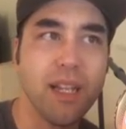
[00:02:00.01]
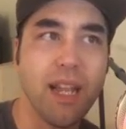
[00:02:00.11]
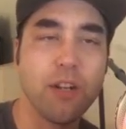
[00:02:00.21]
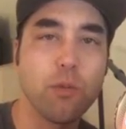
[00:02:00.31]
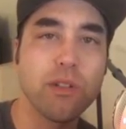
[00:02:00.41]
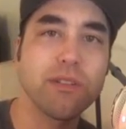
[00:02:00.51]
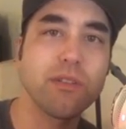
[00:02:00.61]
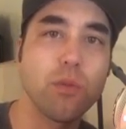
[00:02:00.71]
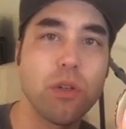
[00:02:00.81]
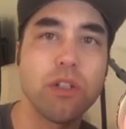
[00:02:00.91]
and was
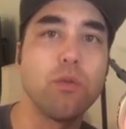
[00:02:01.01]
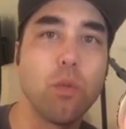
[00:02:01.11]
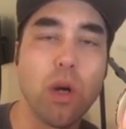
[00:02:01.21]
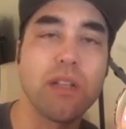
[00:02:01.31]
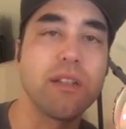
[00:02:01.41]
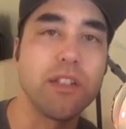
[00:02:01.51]
in, well in